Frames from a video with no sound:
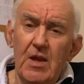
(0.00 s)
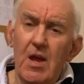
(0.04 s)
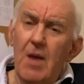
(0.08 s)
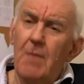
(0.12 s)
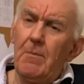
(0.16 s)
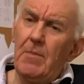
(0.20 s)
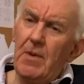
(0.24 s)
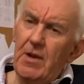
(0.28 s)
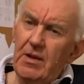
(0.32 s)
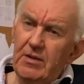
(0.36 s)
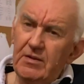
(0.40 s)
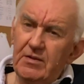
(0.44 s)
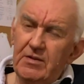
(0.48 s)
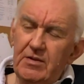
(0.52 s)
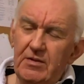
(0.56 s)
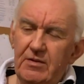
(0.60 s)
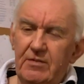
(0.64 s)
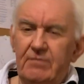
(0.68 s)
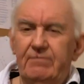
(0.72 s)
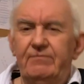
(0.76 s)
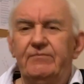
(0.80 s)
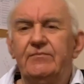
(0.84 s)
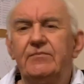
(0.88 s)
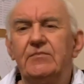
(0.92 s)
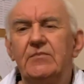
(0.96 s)
But
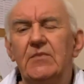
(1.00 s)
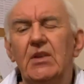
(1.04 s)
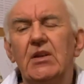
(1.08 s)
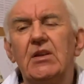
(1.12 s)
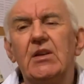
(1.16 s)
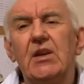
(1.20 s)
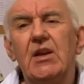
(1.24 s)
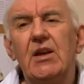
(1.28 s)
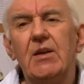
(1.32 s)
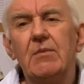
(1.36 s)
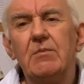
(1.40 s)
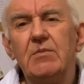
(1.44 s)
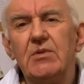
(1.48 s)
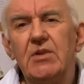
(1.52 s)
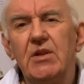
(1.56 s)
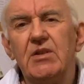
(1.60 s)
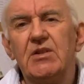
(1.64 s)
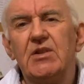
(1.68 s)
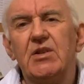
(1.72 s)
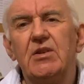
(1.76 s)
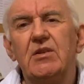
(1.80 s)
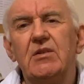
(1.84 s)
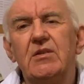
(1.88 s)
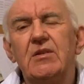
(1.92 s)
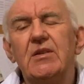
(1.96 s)
there comes a
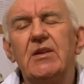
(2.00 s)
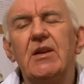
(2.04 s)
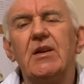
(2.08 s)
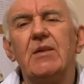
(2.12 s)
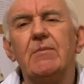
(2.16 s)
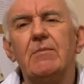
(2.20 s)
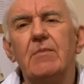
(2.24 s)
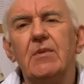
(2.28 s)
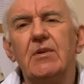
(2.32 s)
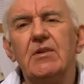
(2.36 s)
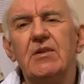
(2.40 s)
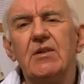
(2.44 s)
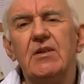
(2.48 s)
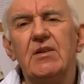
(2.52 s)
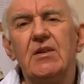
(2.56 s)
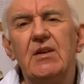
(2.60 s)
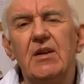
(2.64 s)
time